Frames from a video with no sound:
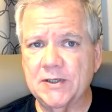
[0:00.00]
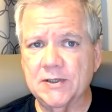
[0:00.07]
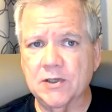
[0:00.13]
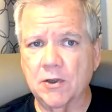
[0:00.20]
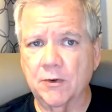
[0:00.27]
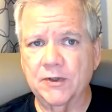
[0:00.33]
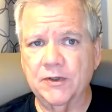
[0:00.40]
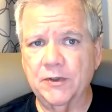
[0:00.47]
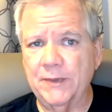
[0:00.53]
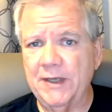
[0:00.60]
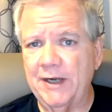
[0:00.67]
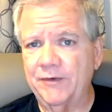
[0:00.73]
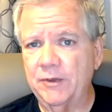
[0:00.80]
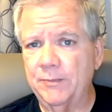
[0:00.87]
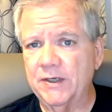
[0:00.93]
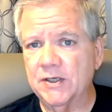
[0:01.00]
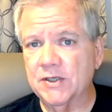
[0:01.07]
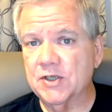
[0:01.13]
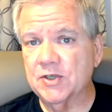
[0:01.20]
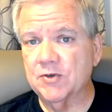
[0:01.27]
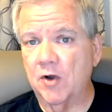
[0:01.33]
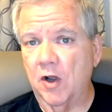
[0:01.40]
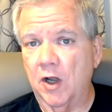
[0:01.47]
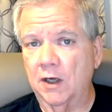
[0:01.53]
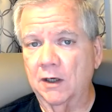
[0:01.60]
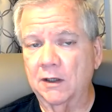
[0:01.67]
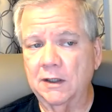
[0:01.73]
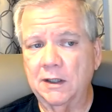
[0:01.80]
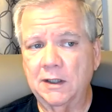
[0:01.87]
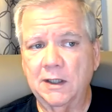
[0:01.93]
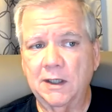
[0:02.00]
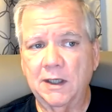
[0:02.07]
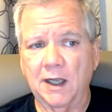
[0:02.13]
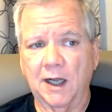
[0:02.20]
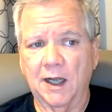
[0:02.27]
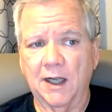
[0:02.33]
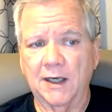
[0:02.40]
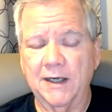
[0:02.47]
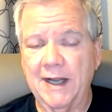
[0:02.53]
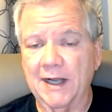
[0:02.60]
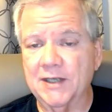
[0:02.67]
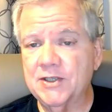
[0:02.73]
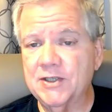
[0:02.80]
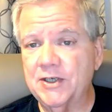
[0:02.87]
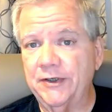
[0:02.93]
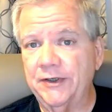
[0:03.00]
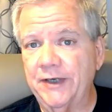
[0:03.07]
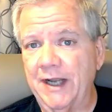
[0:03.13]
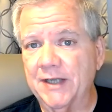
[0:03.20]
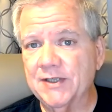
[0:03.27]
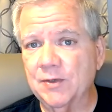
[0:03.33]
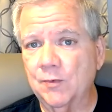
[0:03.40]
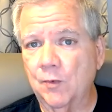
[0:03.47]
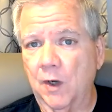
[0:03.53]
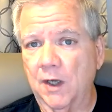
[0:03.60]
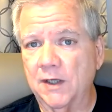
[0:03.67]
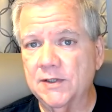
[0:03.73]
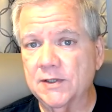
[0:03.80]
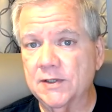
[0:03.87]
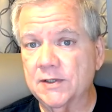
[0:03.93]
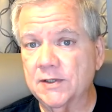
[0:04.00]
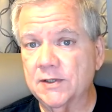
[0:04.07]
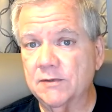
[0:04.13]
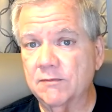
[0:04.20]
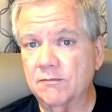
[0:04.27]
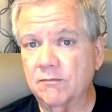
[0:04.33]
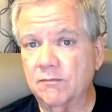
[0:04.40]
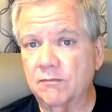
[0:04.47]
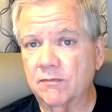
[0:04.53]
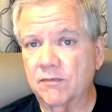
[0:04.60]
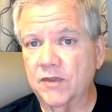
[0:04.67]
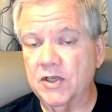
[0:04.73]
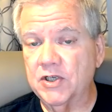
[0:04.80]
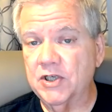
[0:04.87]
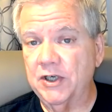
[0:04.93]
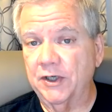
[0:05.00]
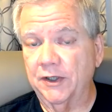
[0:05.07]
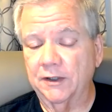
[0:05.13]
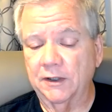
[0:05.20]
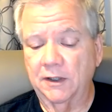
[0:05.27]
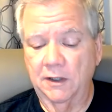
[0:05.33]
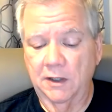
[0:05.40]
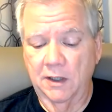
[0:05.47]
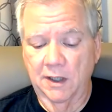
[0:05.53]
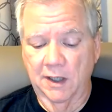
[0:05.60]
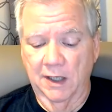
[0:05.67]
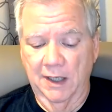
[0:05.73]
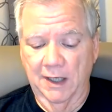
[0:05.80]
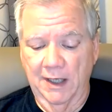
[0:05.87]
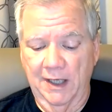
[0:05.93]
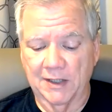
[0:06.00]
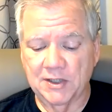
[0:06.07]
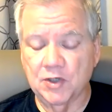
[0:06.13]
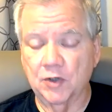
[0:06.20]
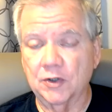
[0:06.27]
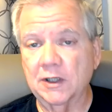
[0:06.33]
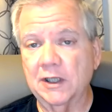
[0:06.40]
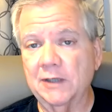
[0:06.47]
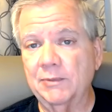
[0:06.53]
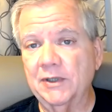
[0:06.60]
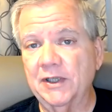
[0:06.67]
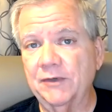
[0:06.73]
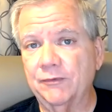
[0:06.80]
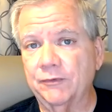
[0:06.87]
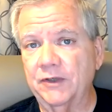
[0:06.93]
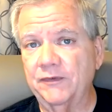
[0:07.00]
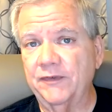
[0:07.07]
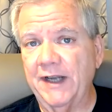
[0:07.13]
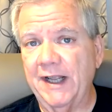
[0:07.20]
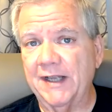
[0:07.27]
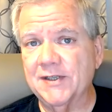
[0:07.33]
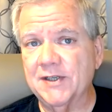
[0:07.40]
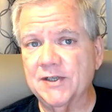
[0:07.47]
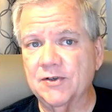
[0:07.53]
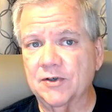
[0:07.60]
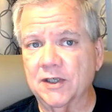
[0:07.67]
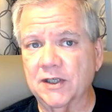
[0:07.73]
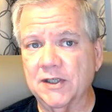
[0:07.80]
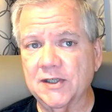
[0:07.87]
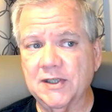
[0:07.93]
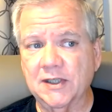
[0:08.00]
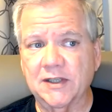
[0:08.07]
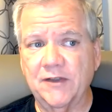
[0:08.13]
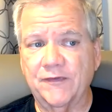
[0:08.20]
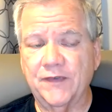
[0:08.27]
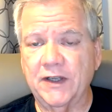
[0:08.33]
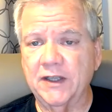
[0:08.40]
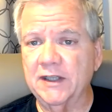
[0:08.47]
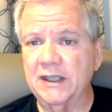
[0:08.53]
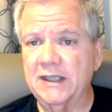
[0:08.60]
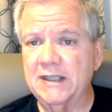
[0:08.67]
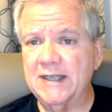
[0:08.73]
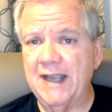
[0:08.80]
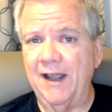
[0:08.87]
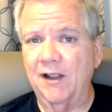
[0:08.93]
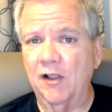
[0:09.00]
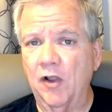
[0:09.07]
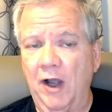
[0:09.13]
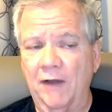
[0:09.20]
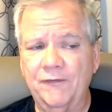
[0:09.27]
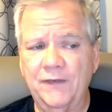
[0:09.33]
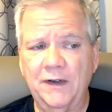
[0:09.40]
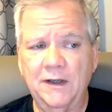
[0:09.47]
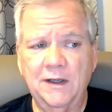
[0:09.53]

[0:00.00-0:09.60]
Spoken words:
is going to be every bit as strong next year as it was this year. I certainly believe refinances are going to significantly tail off.